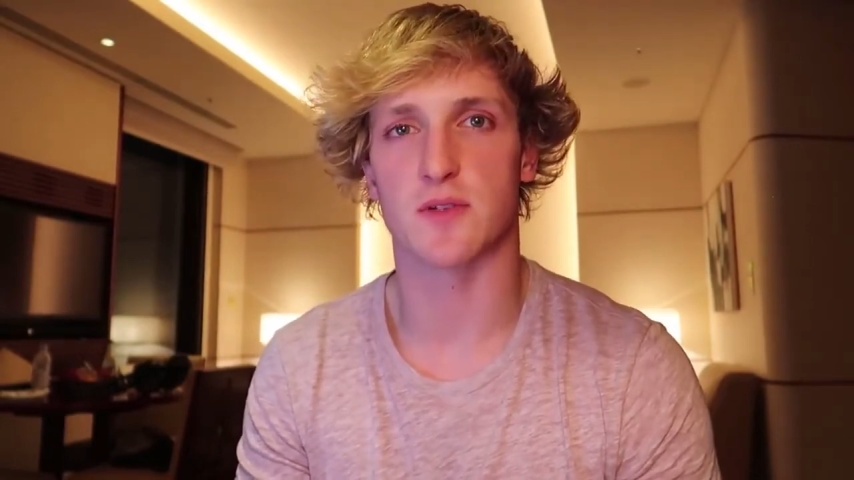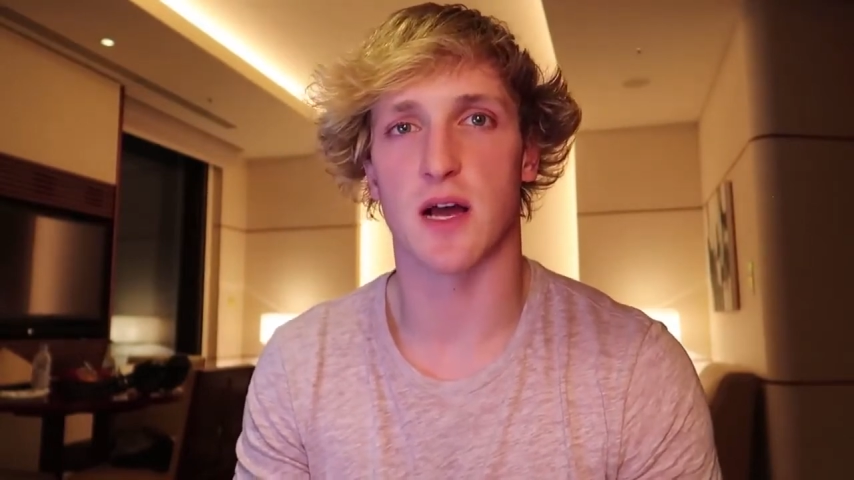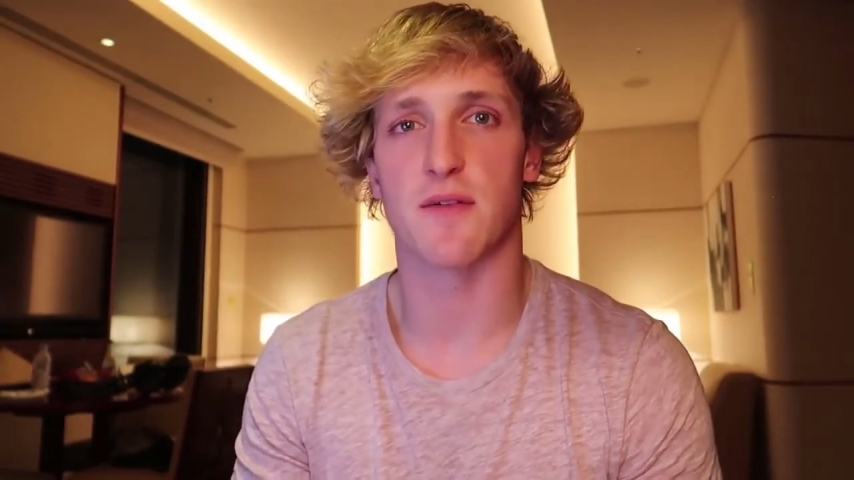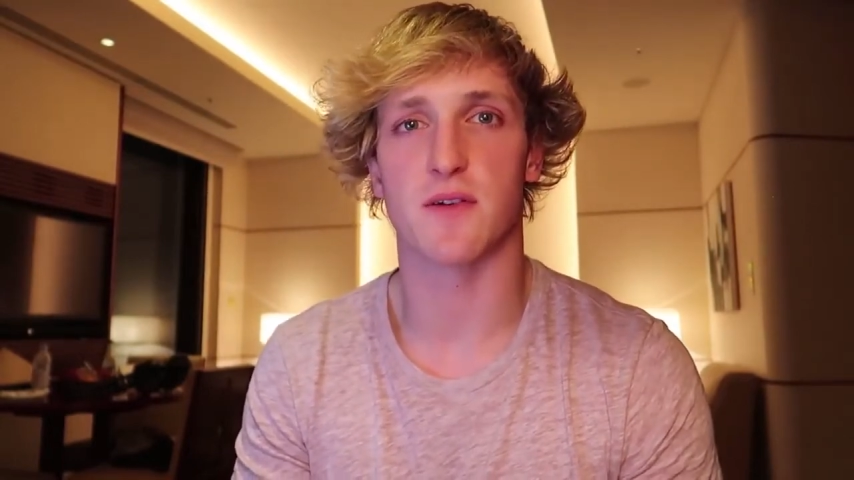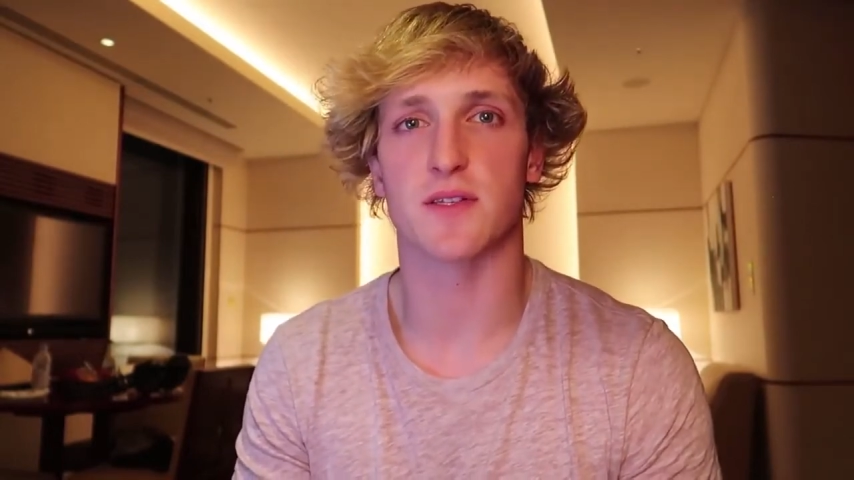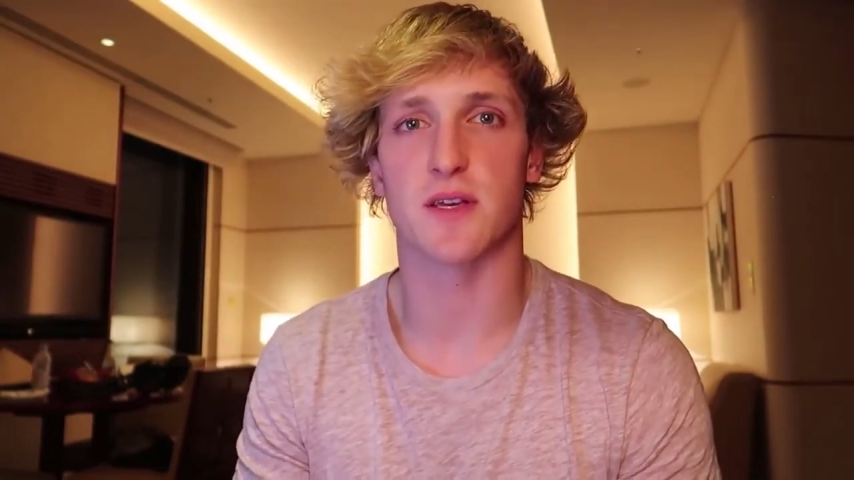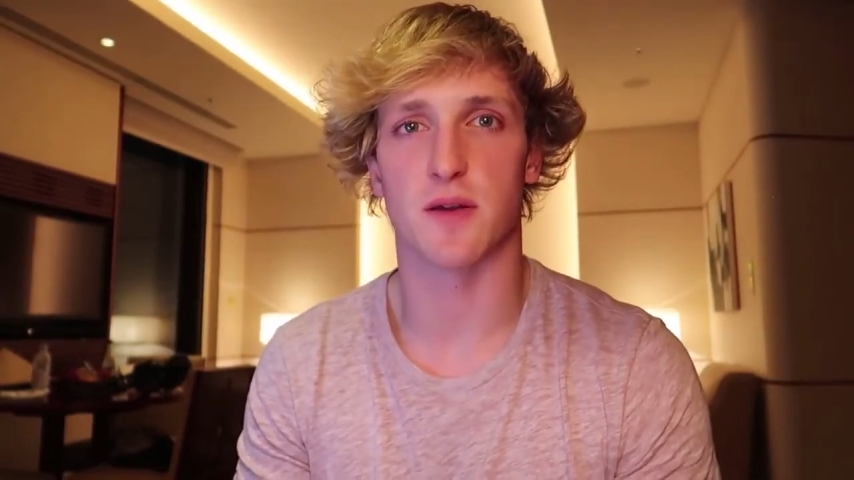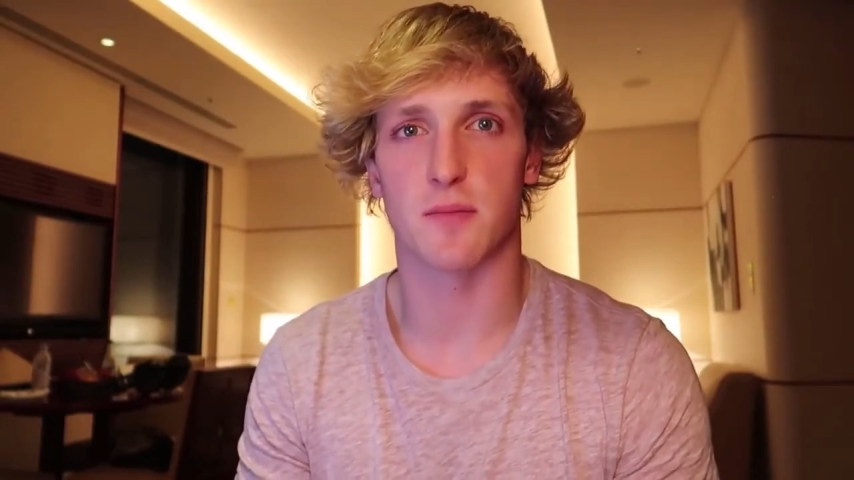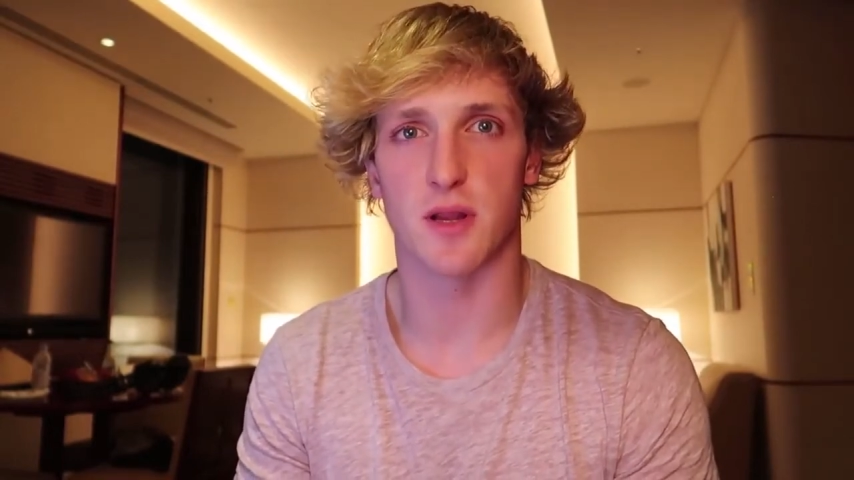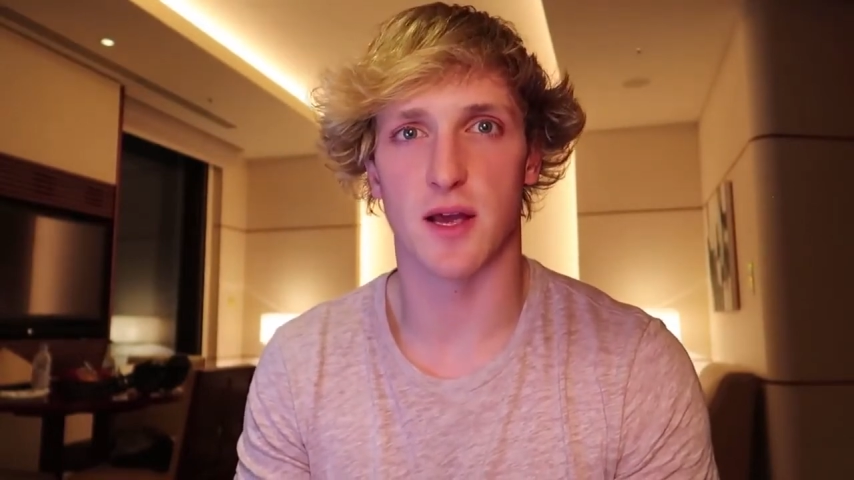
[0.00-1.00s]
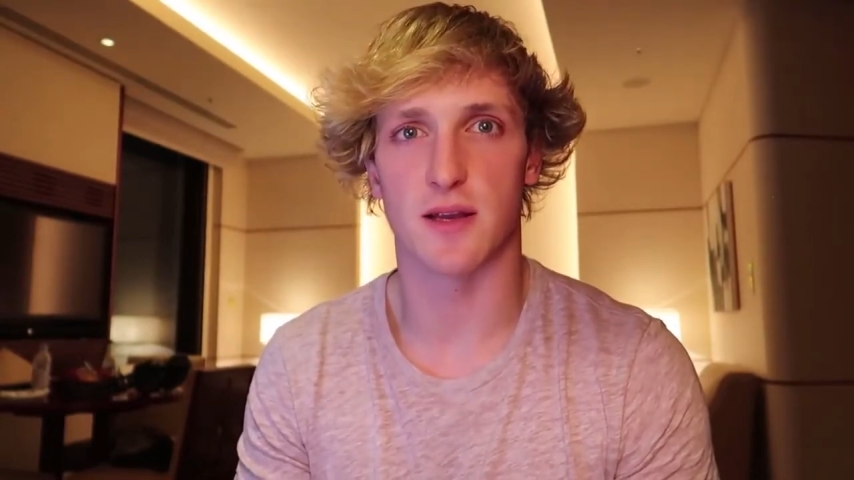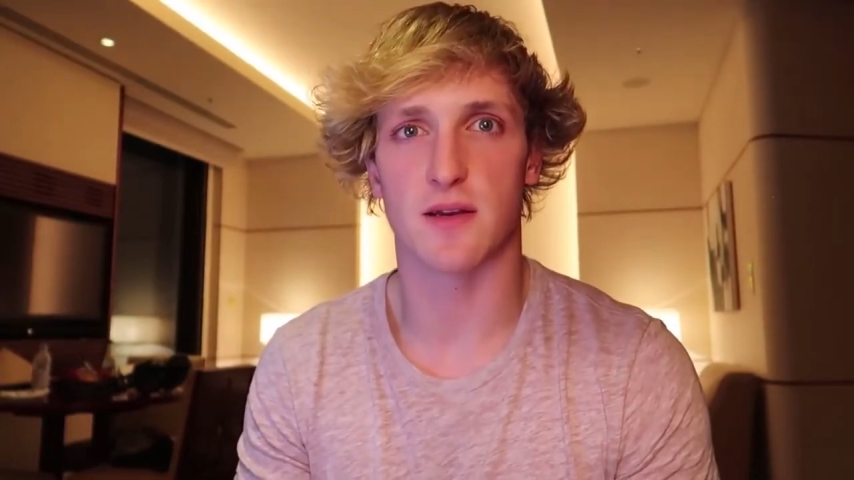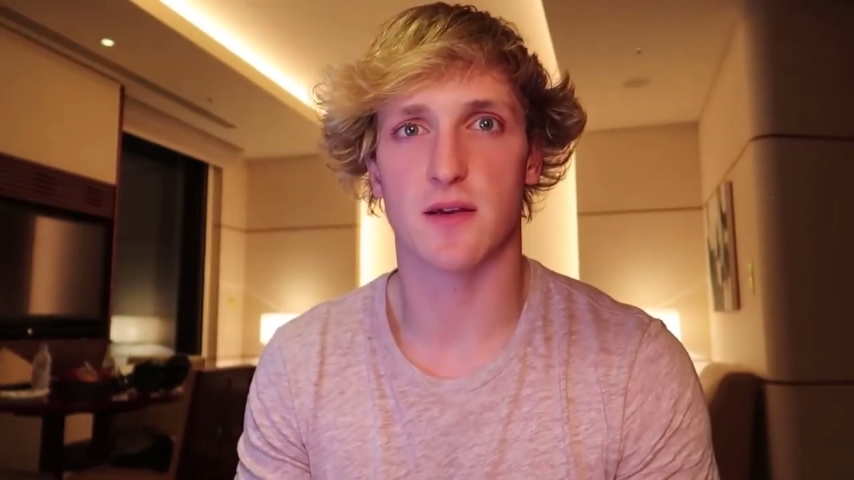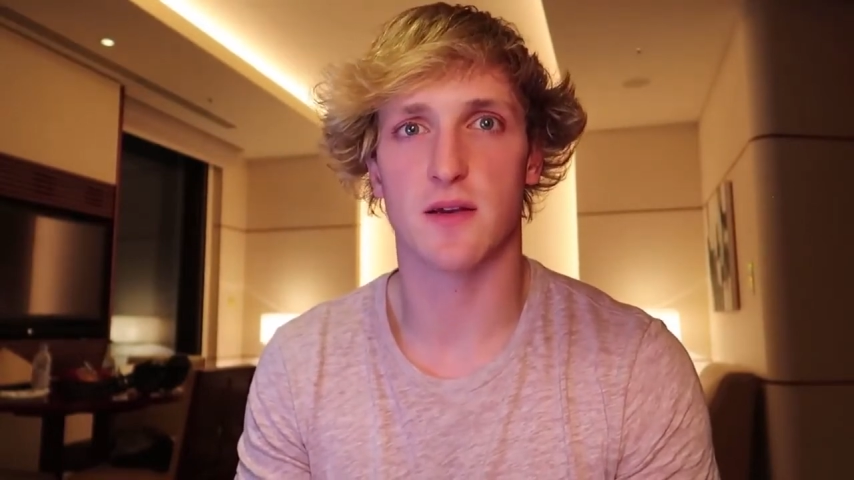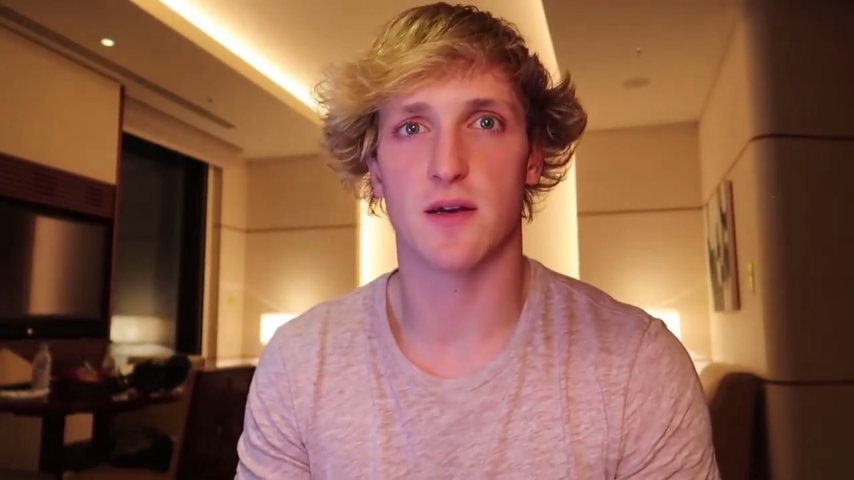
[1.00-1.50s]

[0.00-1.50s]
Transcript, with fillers: was obviously unplanned,